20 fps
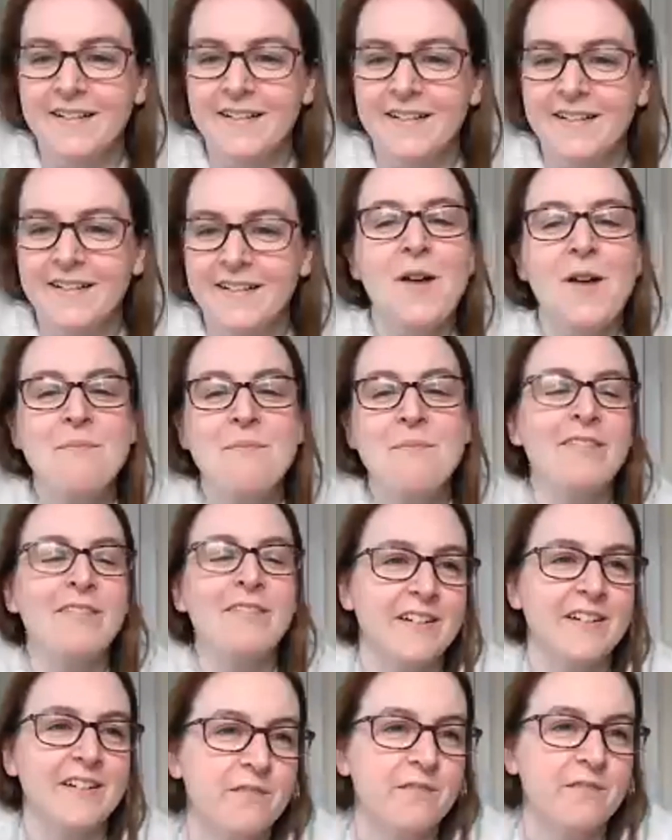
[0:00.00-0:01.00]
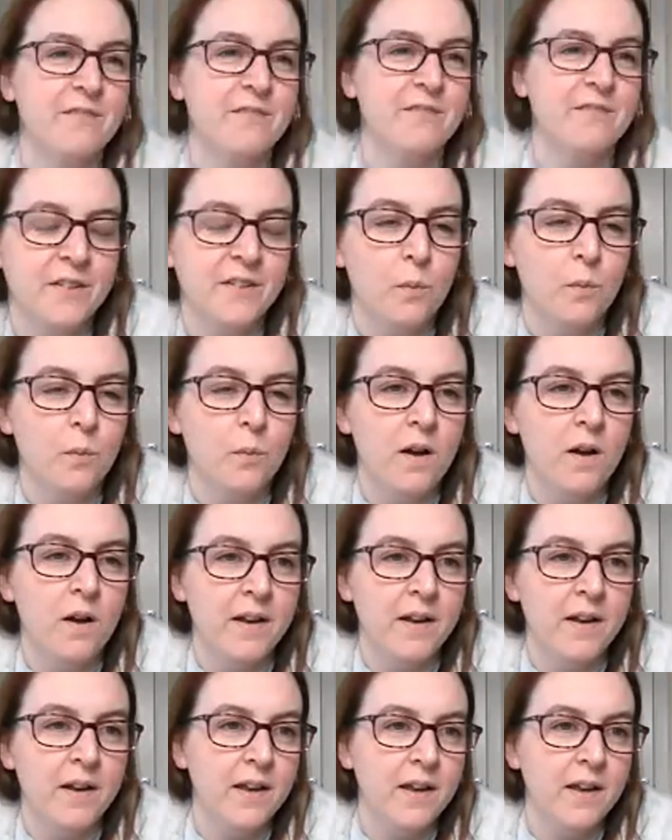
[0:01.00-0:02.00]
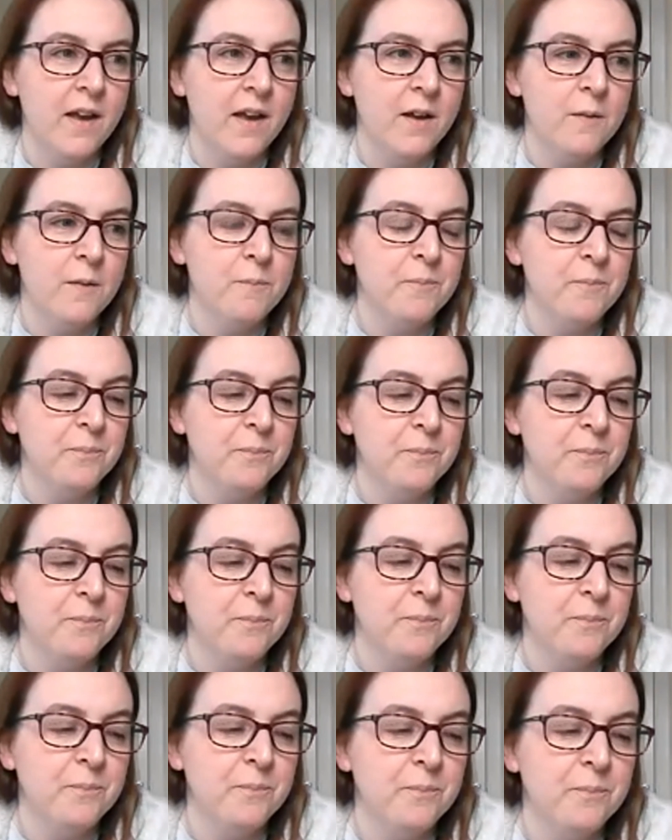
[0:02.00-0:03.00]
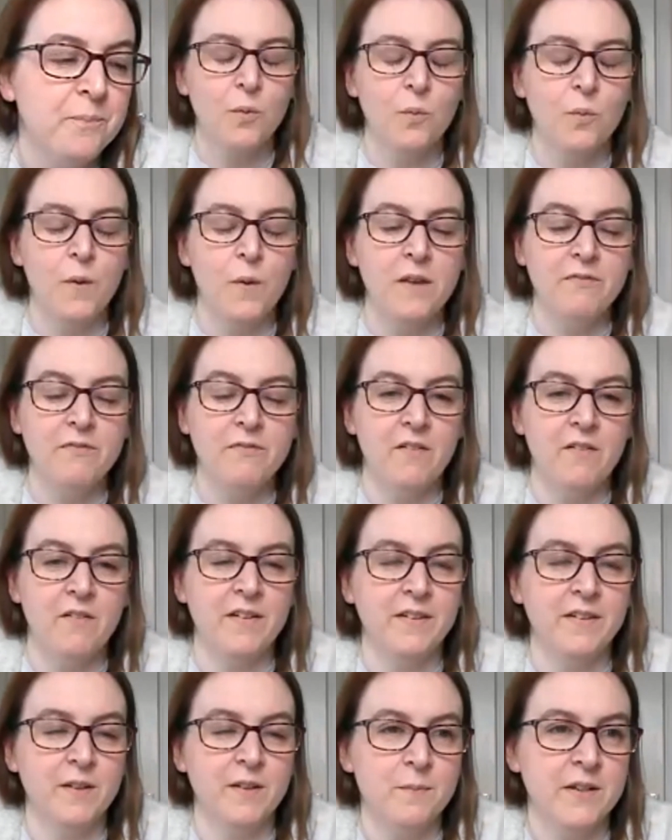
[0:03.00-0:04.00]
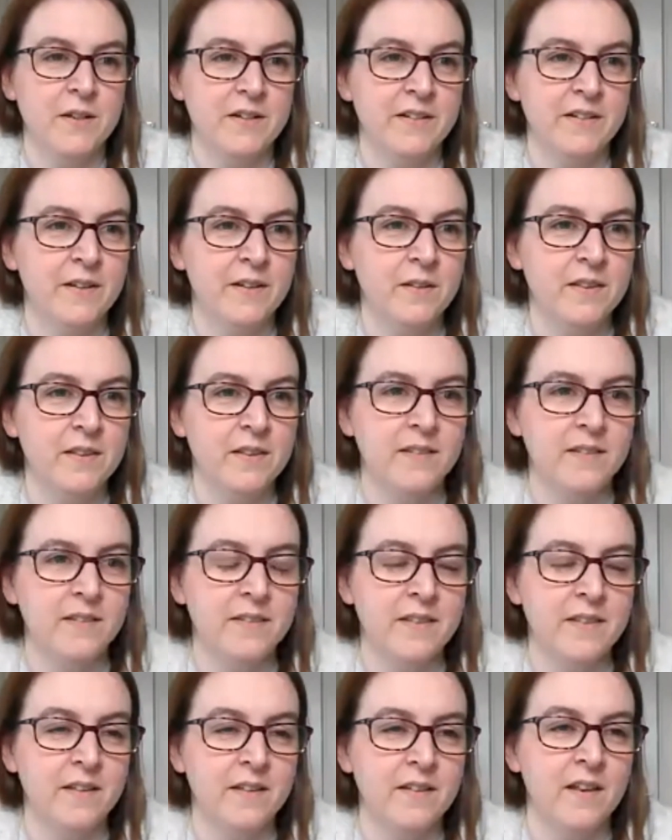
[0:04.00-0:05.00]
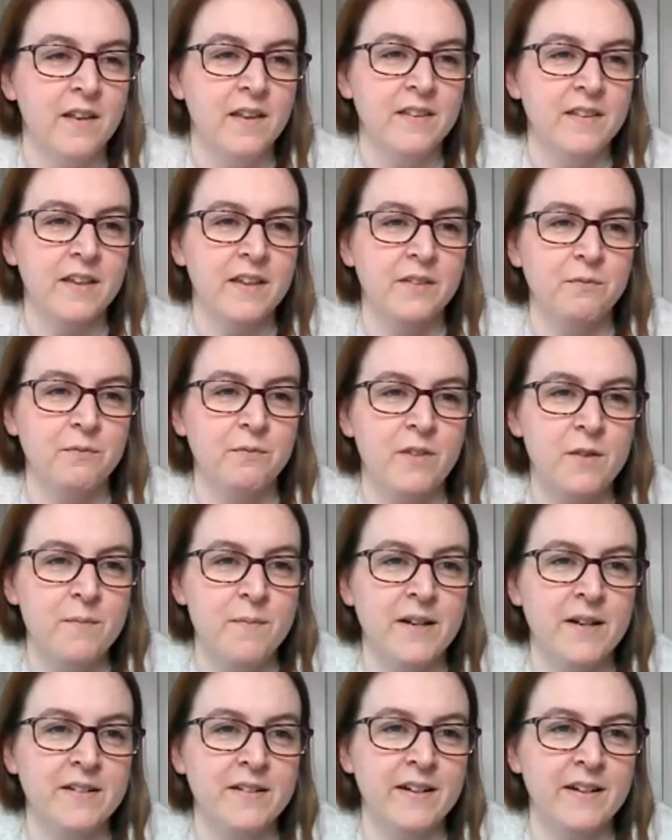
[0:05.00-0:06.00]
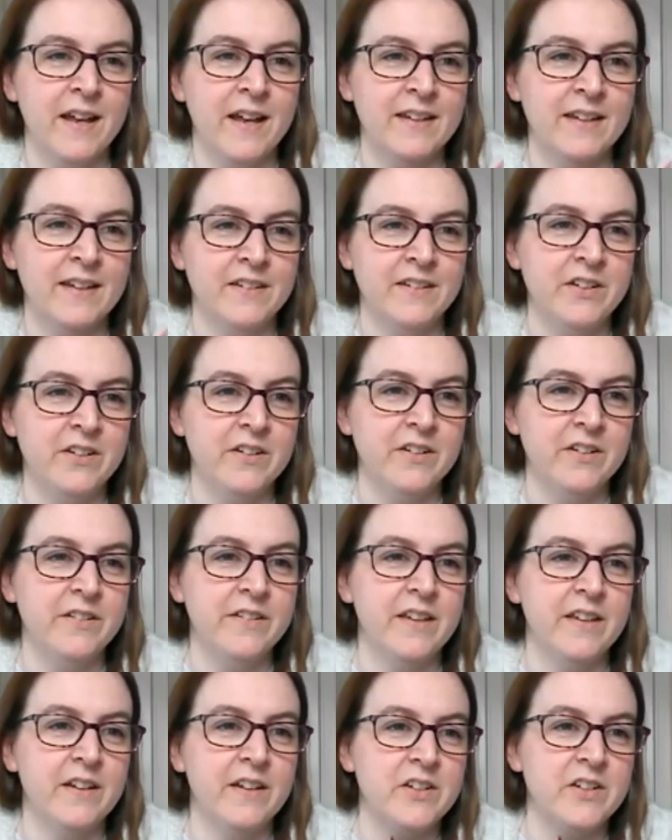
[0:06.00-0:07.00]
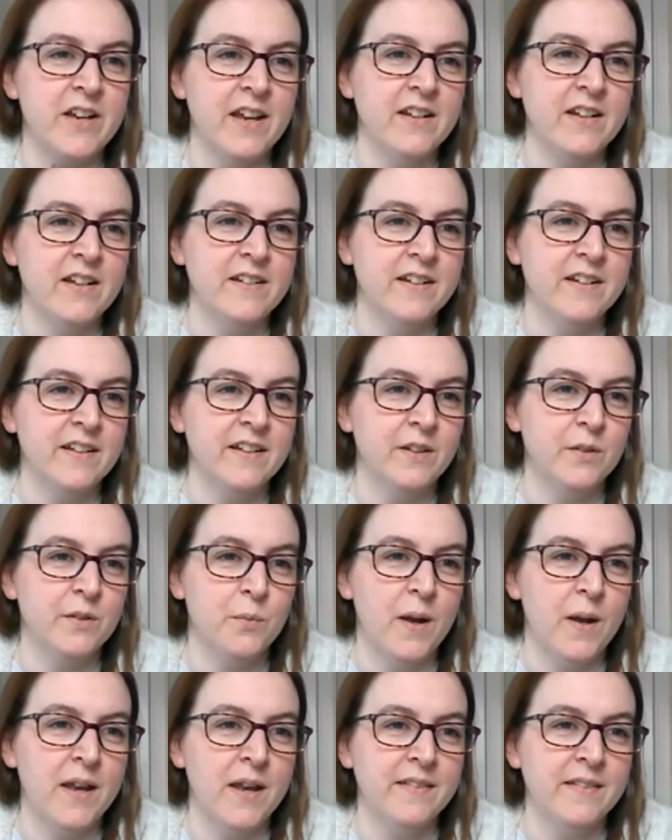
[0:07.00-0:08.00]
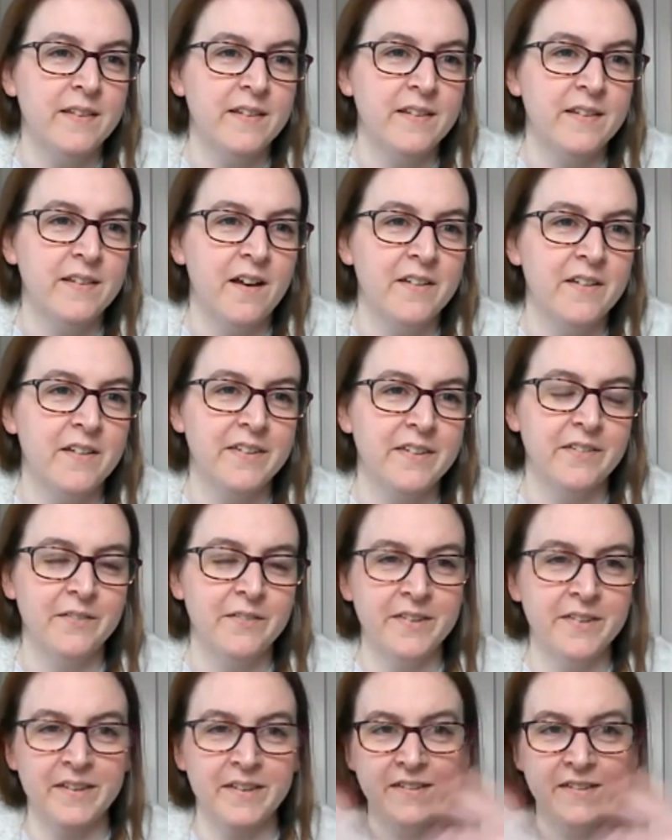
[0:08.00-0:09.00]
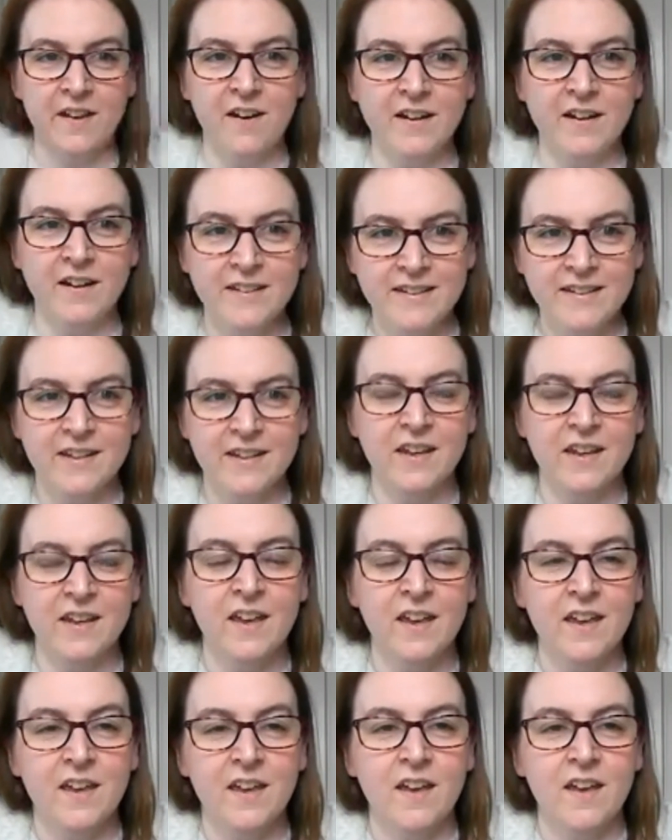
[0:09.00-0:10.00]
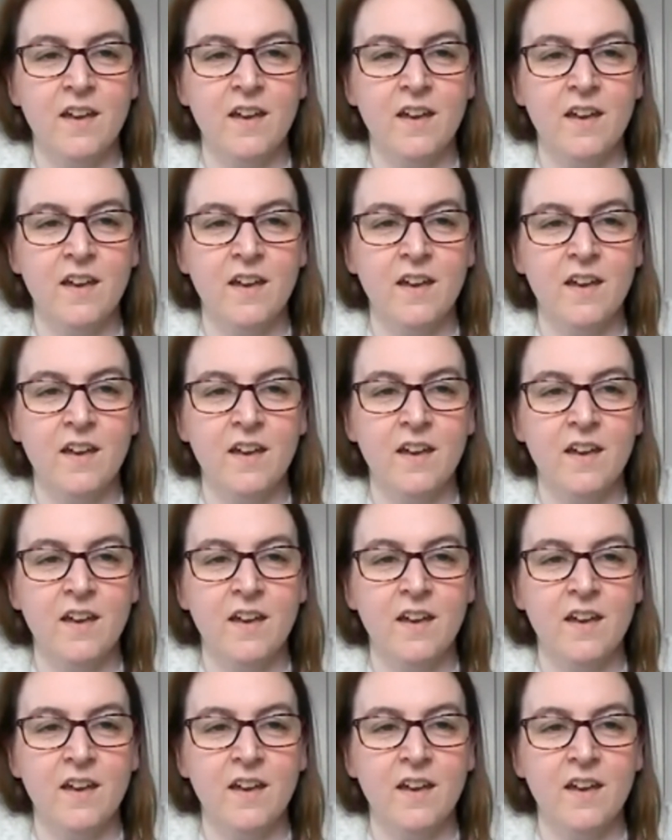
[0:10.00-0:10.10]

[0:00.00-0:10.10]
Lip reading: a brief introduction really onto why we felt as a commission that this reimagining attitudes and changing the way that our society